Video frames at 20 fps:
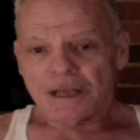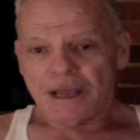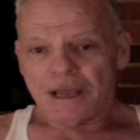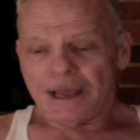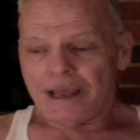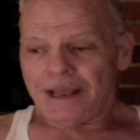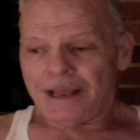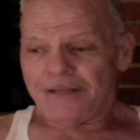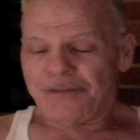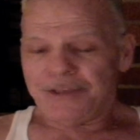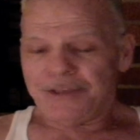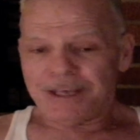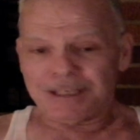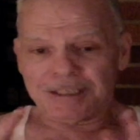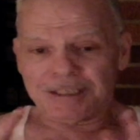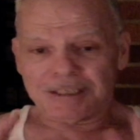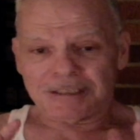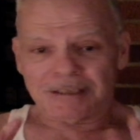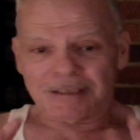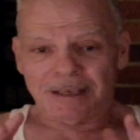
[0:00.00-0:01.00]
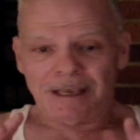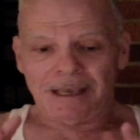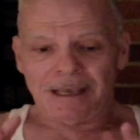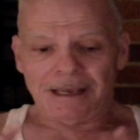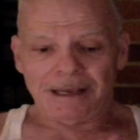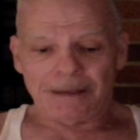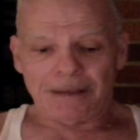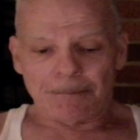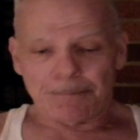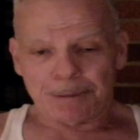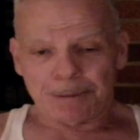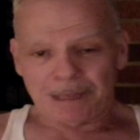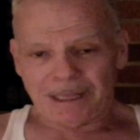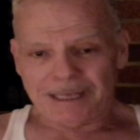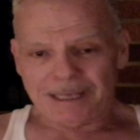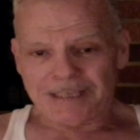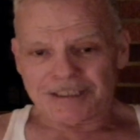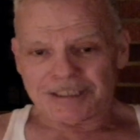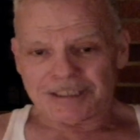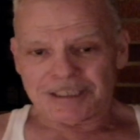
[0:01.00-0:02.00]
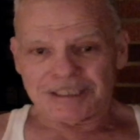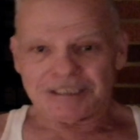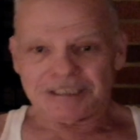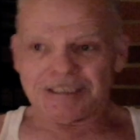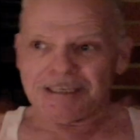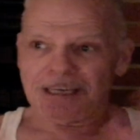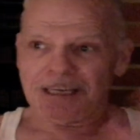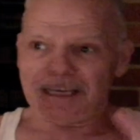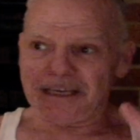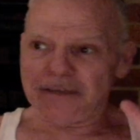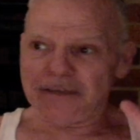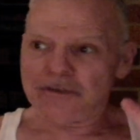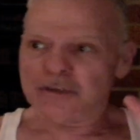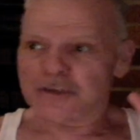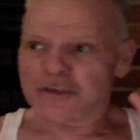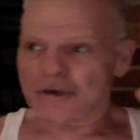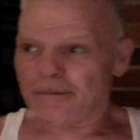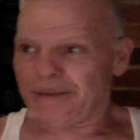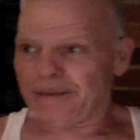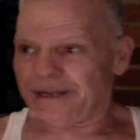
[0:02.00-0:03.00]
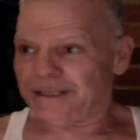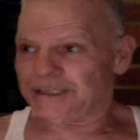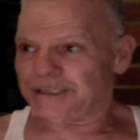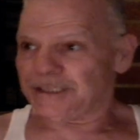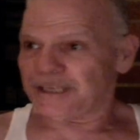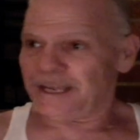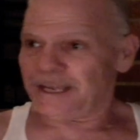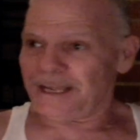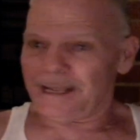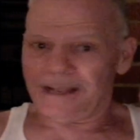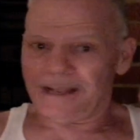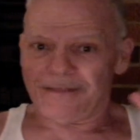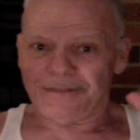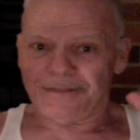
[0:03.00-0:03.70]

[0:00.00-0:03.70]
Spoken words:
This thing places the instruments in the